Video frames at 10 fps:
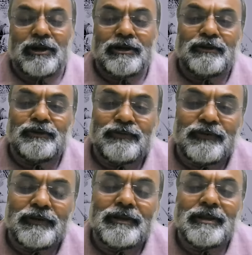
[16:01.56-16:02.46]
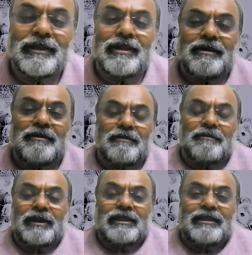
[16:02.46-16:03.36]
not useful
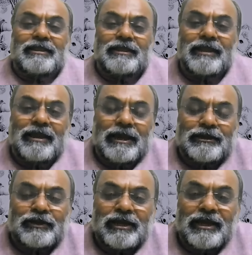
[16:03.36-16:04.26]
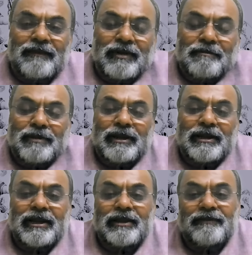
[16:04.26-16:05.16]
but they actually gave completely
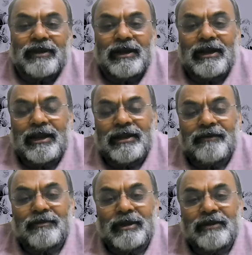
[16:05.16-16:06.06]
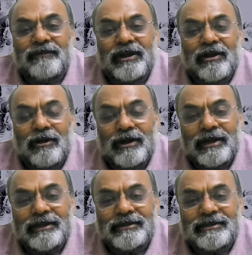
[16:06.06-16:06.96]
a different data from a different
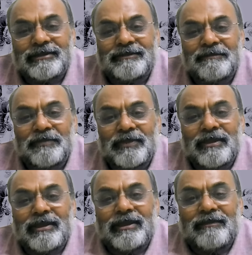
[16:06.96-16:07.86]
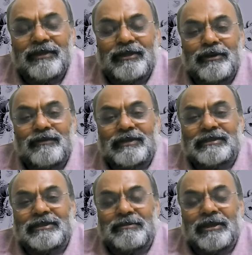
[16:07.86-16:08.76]
context even though it was
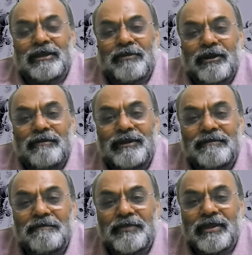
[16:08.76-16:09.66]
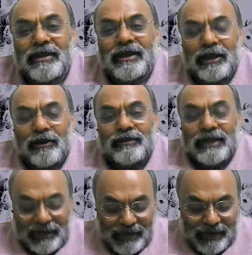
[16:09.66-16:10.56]
similar problem now
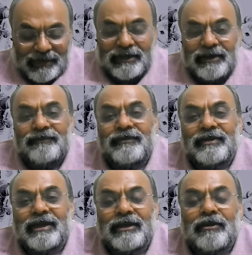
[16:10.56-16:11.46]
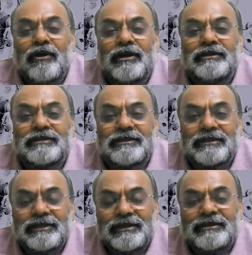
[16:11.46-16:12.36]
that data drift can cause
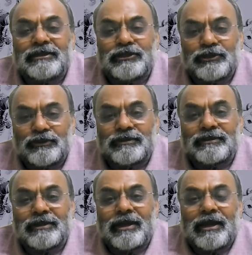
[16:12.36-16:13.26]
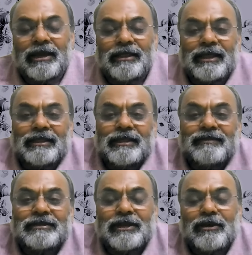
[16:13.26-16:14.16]
serious issues and then they
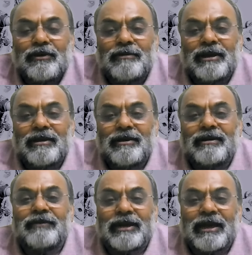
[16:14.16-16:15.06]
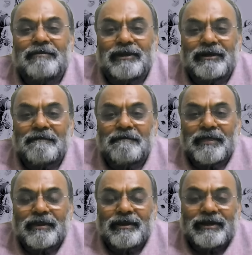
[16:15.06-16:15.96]
will say oh my god what happened
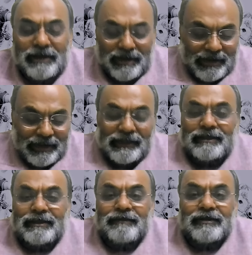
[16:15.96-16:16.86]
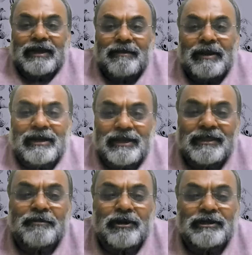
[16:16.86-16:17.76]
right and then they will abandon the
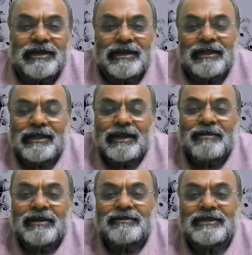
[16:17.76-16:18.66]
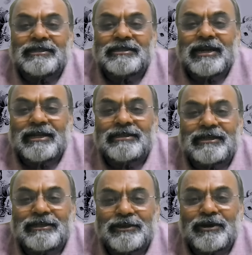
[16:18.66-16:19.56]
project and that becomes the
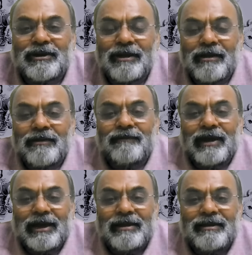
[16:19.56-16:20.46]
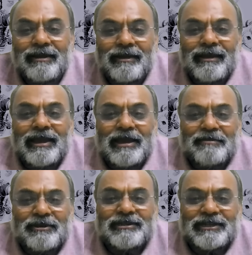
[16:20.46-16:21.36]
statistics on why ai
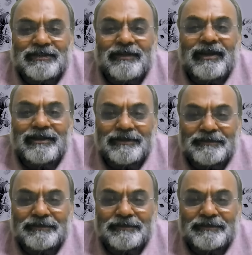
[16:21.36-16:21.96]
projects fail